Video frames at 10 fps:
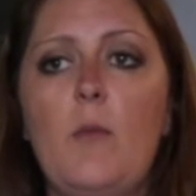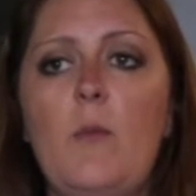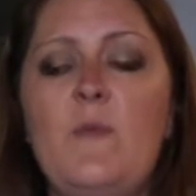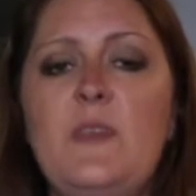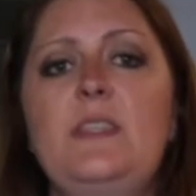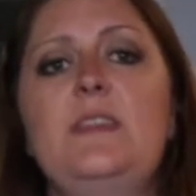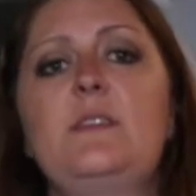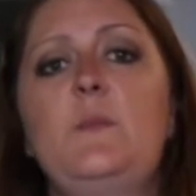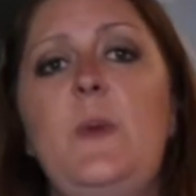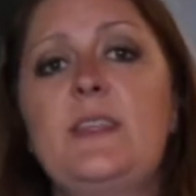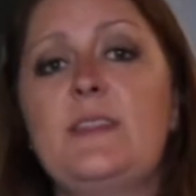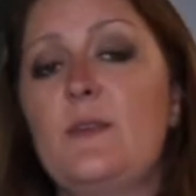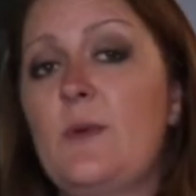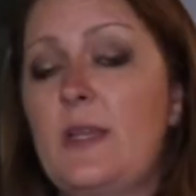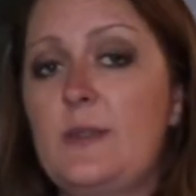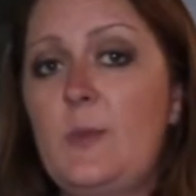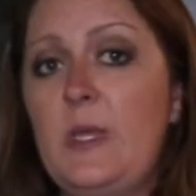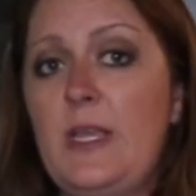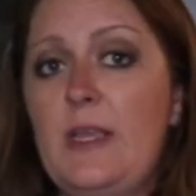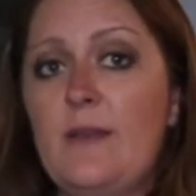This is based on a
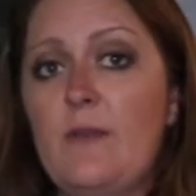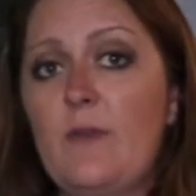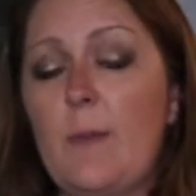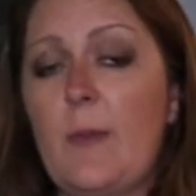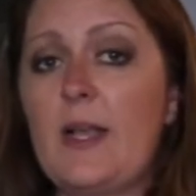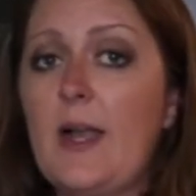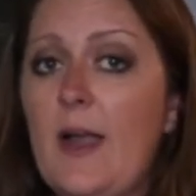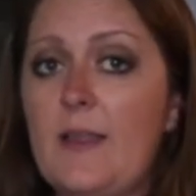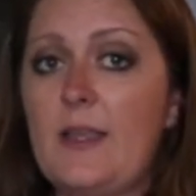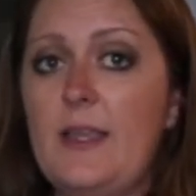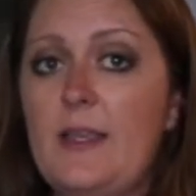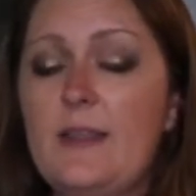recipe from my colleague,